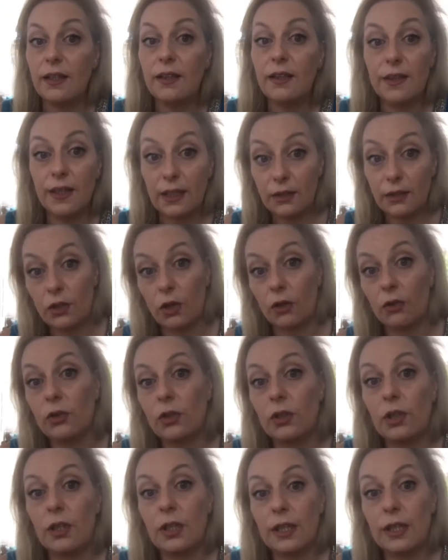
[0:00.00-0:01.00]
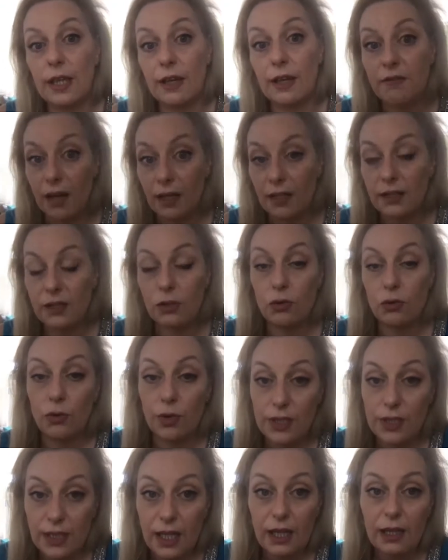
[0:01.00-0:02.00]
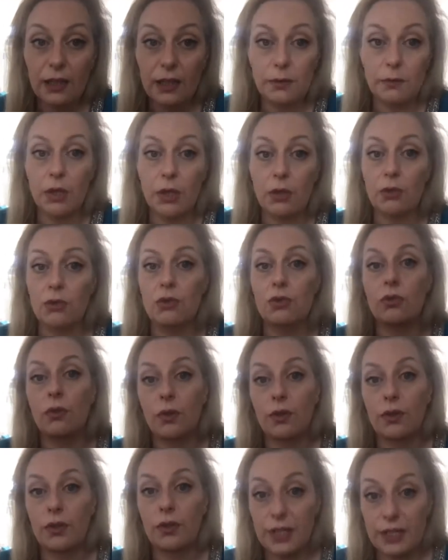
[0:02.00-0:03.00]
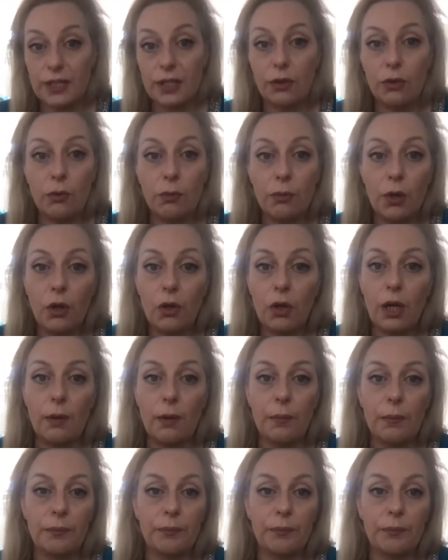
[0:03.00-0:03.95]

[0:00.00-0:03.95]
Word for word: they don't have access to this talent because this is a new program.